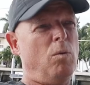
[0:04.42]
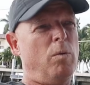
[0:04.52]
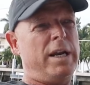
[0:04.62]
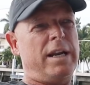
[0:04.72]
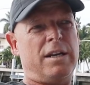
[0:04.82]

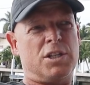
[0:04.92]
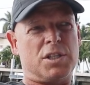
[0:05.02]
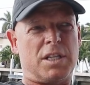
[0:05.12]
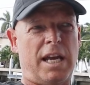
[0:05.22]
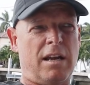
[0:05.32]
We didn't
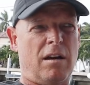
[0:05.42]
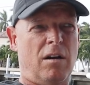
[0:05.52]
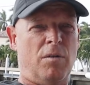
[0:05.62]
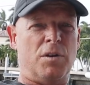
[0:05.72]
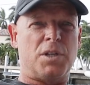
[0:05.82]
just take
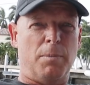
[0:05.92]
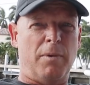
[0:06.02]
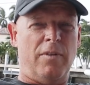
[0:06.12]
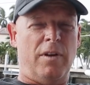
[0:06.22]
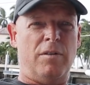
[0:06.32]
ownership
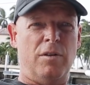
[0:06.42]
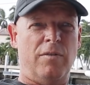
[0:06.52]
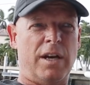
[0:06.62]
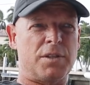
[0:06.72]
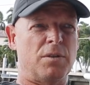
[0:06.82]
of a new
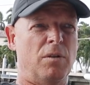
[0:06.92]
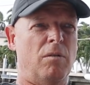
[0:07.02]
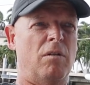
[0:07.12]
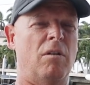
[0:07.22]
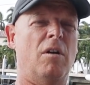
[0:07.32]
vessel.
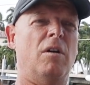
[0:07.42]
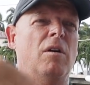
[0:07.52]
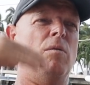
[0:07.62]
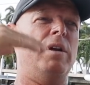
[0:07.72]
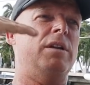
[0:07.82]

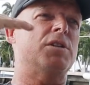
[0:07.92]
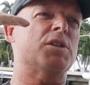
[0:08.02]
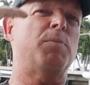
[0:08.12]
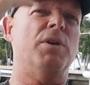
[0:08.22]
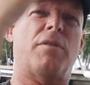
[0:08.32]
We didn't
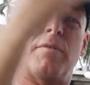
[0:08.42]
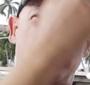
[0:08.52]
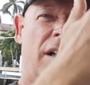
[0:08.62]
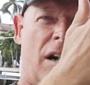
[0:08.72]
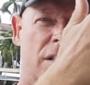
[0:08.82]
just put 3
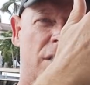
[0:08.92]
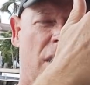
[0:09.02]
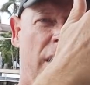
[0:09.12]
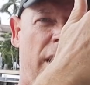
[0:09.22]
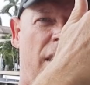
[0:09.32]
dogs
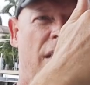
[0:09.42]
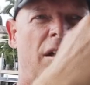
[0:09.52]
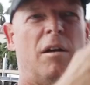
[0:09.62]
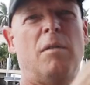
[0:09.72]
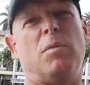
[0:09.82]
on it,
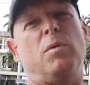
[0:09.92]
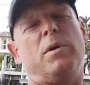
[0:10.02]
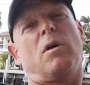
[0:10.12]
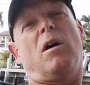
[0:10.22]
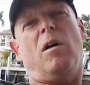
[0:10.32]
but we
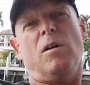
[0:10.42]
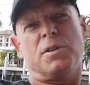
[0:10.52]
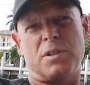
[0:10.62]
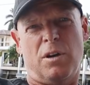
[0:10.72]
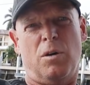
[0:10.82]
were
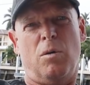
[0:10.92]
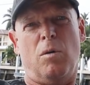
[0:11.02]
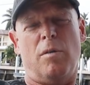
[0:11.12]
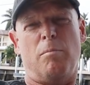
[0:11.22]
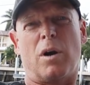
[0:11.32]

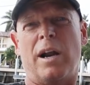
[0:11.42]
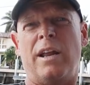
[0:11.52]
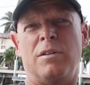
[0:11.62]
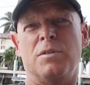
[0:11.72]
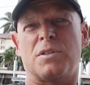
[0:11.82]
also
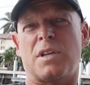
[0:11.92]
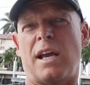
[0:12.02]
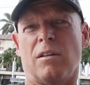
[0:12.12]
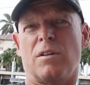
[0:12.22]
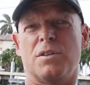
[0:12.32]
brand new
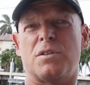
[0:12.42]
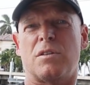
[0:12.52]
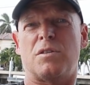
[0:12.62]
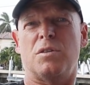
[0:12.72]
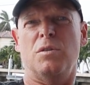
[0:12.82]
sailors
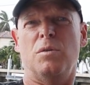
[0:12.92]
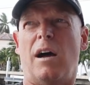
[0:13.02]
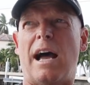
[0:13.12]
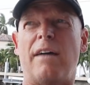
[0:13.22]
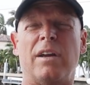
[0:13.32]
to
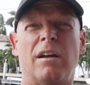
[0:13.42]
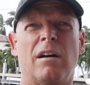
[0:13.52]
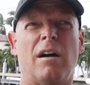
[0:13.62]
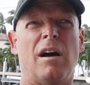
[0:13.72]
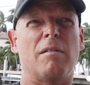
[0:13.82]
having
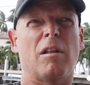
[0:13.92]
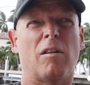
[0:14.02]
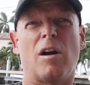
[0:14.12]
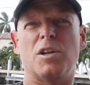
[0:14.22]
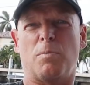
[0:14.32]
a
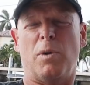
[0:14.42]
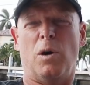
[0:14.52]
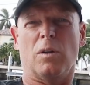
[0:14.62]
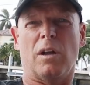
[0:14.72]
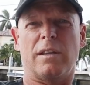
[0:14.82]
large
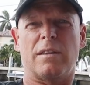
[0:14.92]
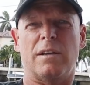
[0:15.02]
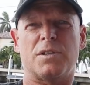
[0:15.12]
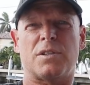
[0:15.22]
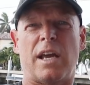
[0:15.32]
boat like
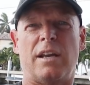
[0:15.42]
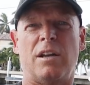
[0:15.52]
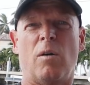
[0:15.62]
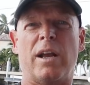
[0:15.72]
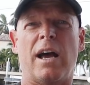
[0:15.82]
this and
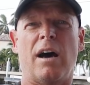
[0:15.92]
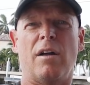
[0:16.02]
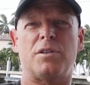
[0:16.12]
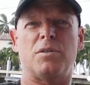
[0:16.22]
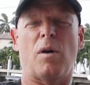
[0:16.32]
knowing
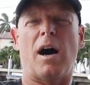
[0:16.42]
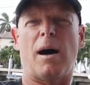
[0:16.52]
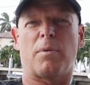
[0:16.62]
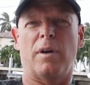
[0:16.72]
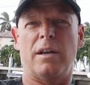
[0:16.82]
how to
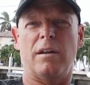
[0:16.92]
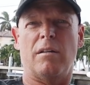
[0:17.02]
operate it.